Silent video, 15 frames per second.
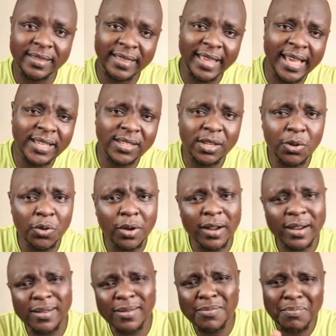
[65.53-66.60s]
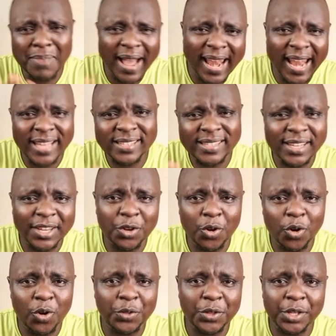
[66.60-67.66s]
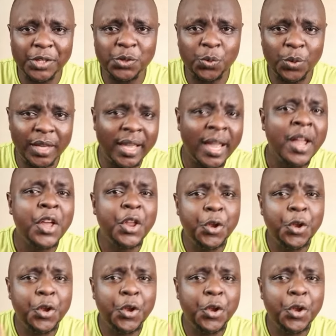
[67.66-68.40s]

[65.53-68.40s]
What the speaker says: Things look balanced kidogo this week,